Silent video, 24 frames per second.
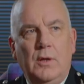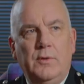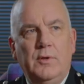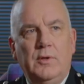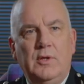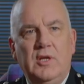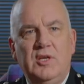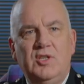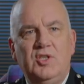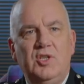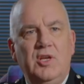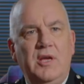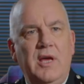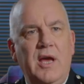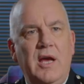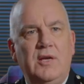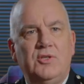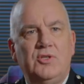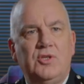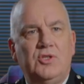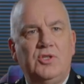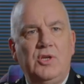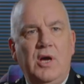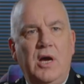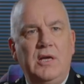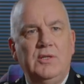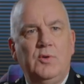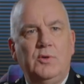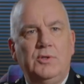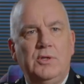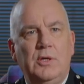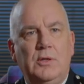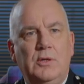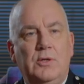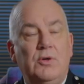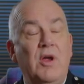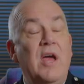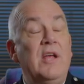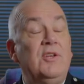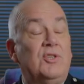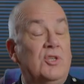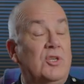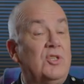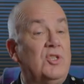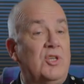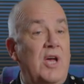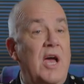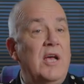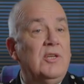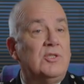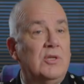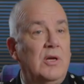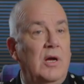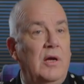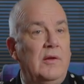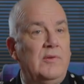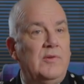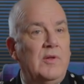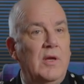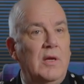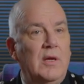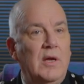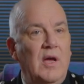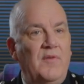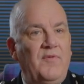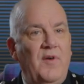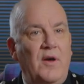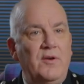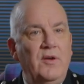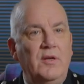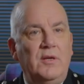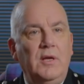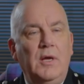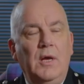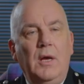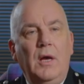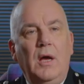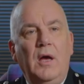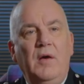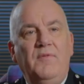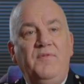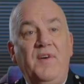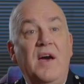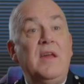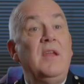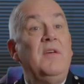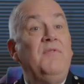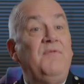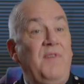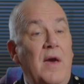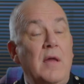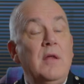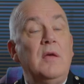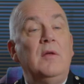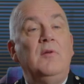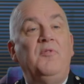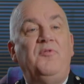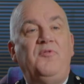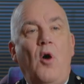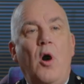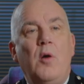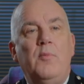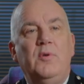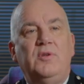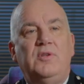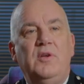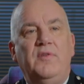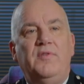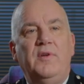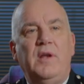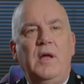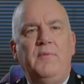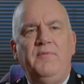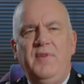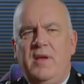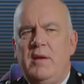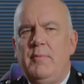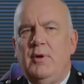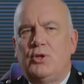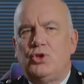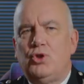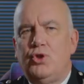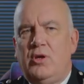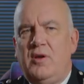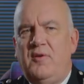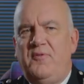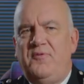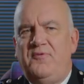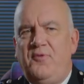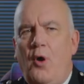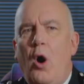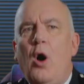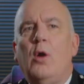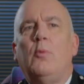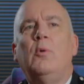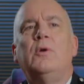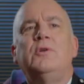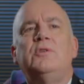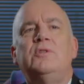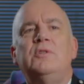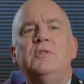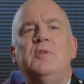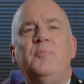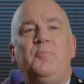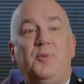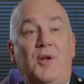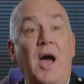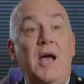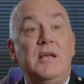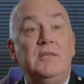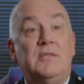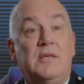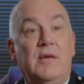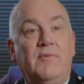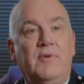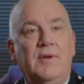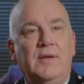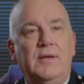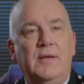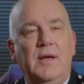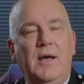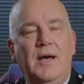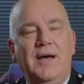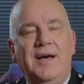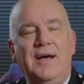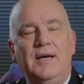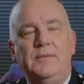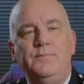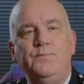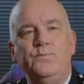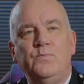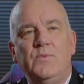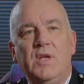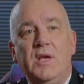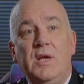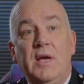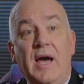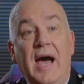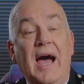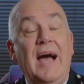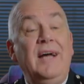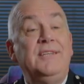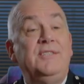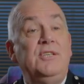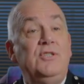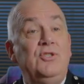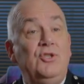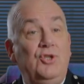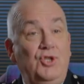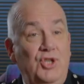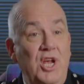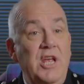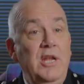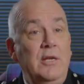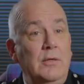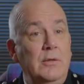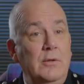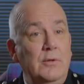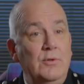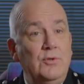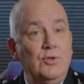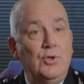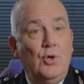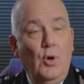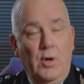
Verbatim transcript: The listening exercise was a great success. I think I found it very, very informative, and I'm very much looking forward to the prize giving. As is Jean, who's